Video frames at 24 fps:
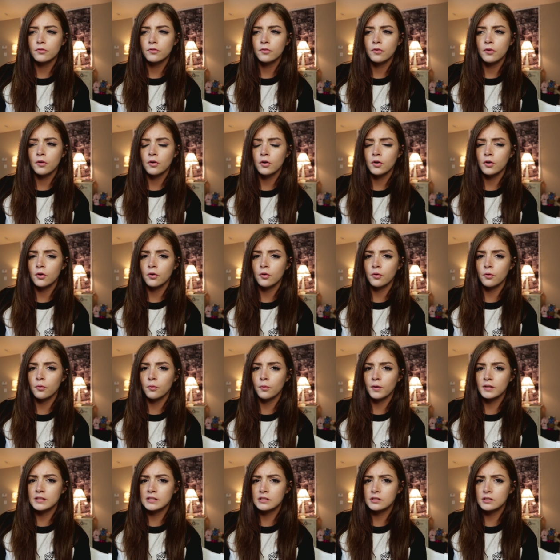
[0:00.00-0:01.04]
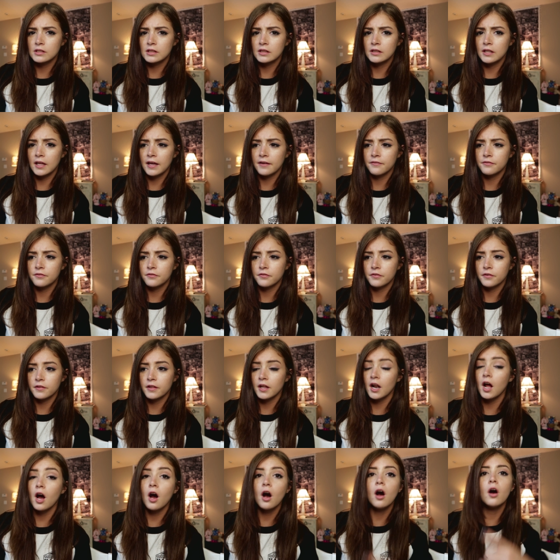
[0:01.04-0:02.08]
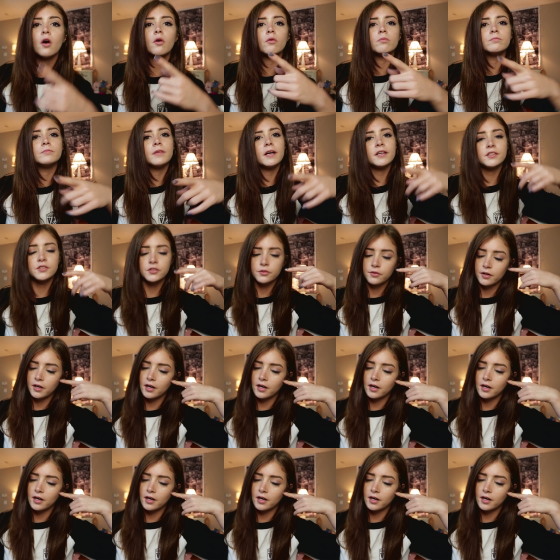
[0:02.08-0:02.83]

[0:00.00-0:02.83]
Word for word: know what's left for that. Oh, I do